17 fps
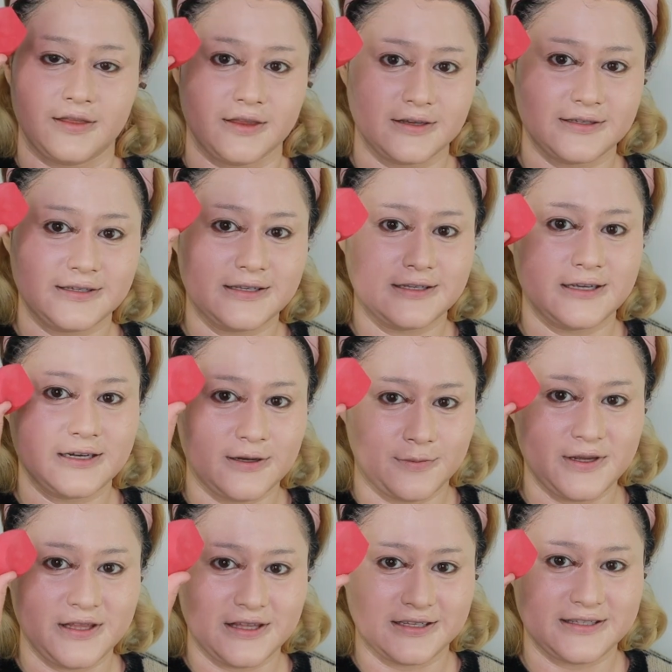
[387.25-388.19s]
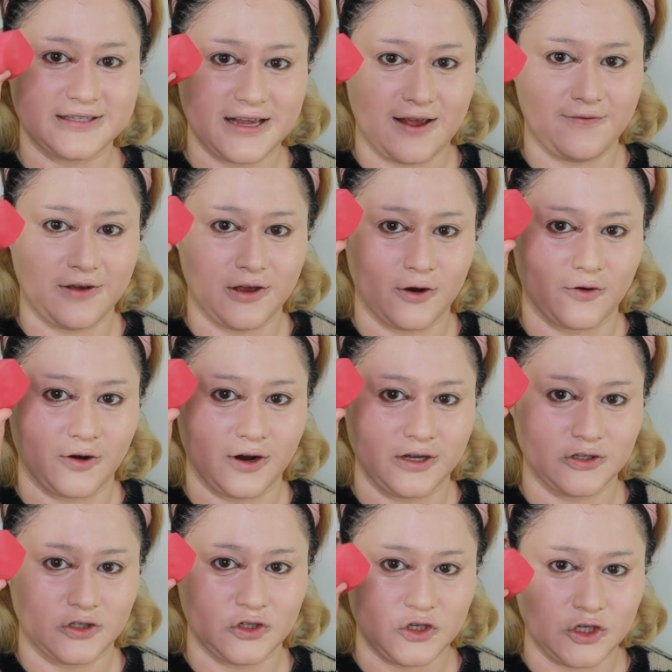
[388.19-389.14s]
This is gonna be the saving
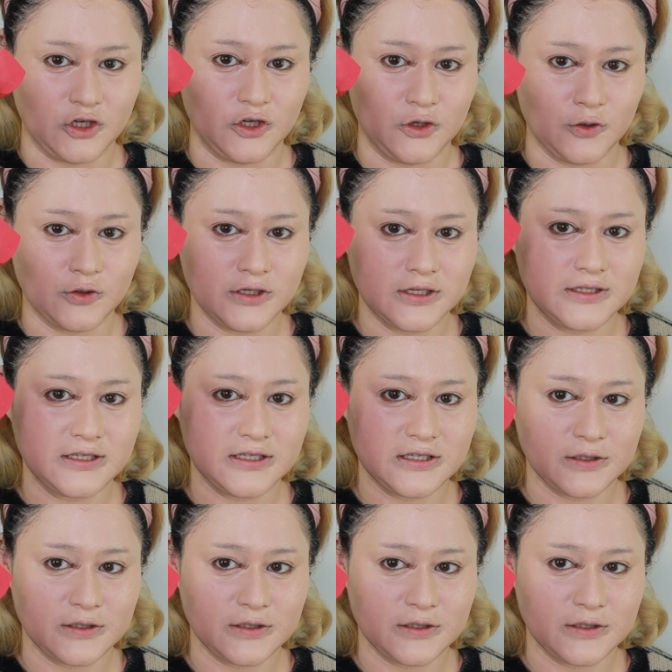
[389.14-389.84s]
grace. She uses a